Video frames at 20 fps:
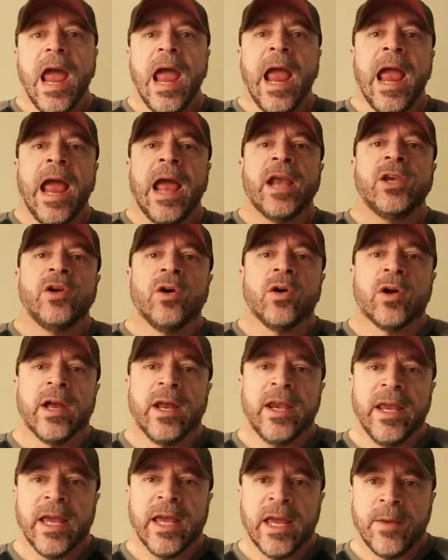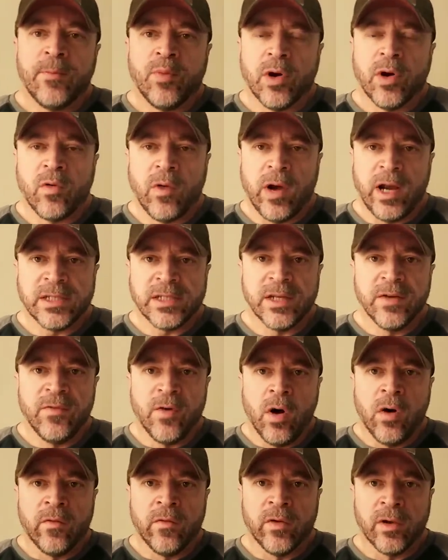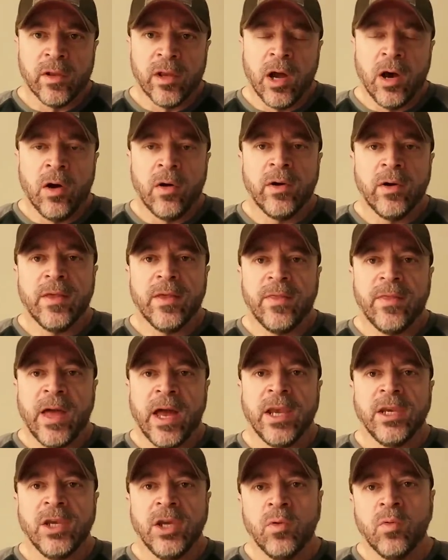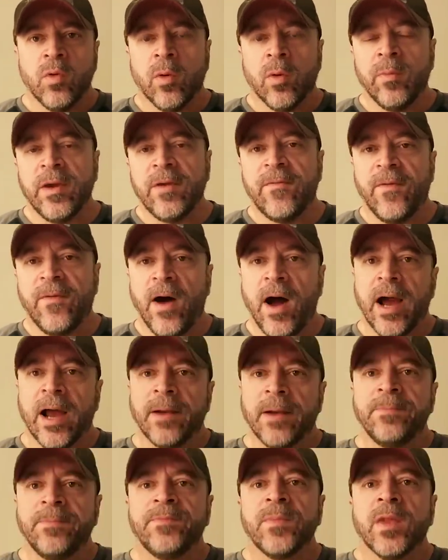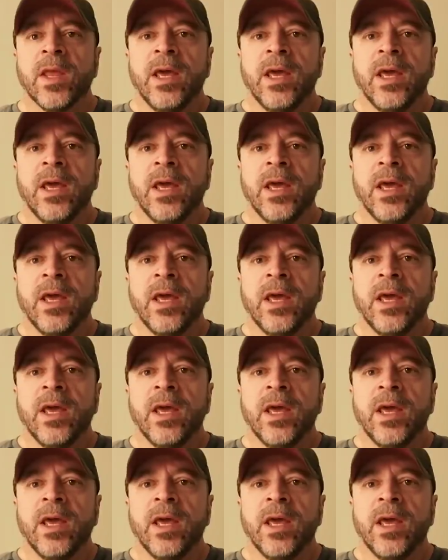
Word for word: and you're getting in progressive overload, then you will be fine.